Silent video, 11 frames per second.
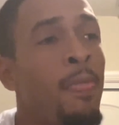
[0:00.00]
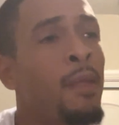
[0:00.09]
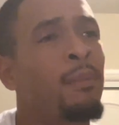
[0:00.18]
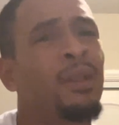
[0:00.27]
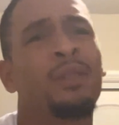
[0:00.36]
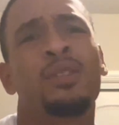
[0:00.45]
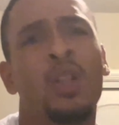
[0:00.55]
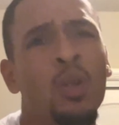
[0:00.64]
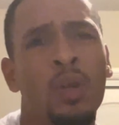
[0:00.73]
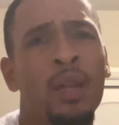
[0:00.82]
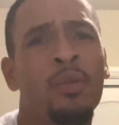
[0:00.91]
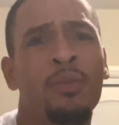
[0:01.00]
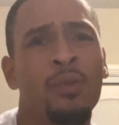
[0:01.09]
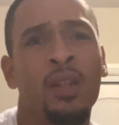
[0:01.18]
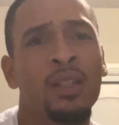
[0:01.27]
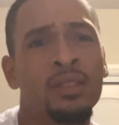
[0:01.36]
But there was no way
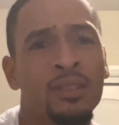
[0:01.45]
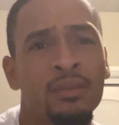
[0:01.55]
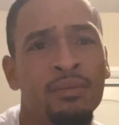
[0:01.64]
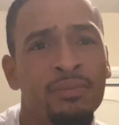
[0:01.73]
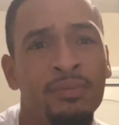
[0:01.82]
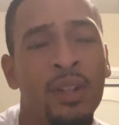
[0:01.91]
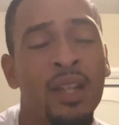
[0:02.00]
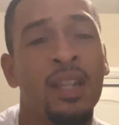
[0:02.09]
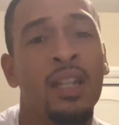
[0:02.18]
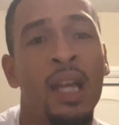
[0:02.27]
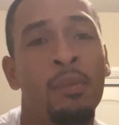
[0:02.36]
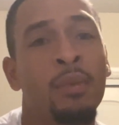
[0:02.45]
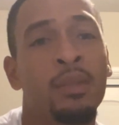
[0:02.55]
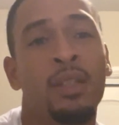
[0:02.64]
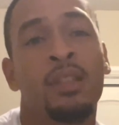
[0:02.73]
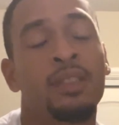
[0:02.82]
for us to fucking climb up
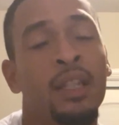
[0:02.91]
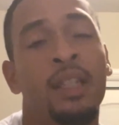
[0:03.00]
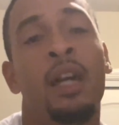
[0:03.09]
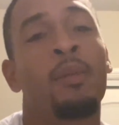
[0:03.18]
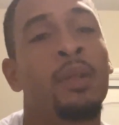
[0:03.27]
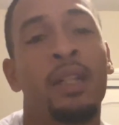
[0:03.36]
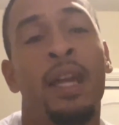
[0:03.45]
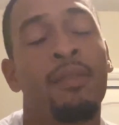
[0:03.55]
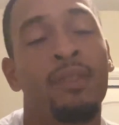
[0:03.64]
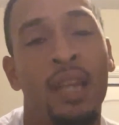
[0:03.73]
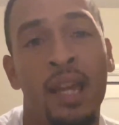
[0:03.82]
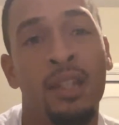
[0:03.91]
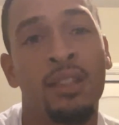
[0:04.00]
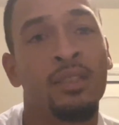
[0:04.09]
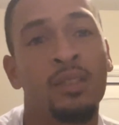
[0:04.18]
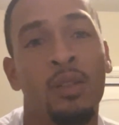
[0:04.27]
there and check it out. We didn't have
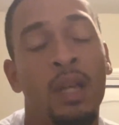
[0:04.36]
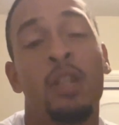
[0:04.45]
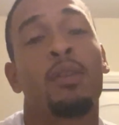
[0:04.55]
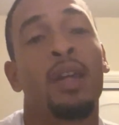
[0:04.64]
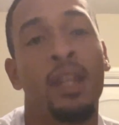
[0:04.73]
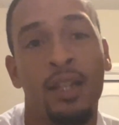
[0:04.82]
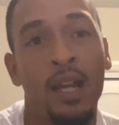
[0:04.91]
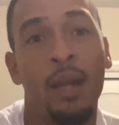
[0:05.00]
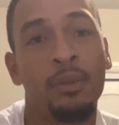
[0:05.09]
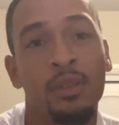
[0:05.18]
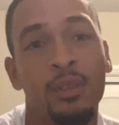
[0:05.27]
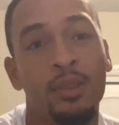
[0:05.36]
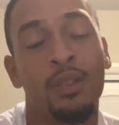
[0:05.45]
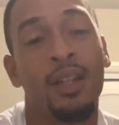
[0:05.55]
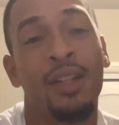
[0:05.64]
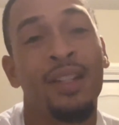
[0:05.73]
ladders, don't got no helicopters,
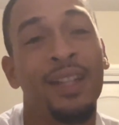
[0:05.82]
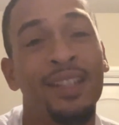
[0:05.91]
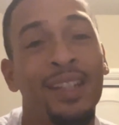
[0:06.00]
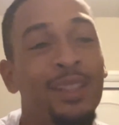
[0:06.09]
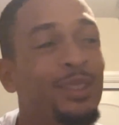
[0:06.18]
nothing like that.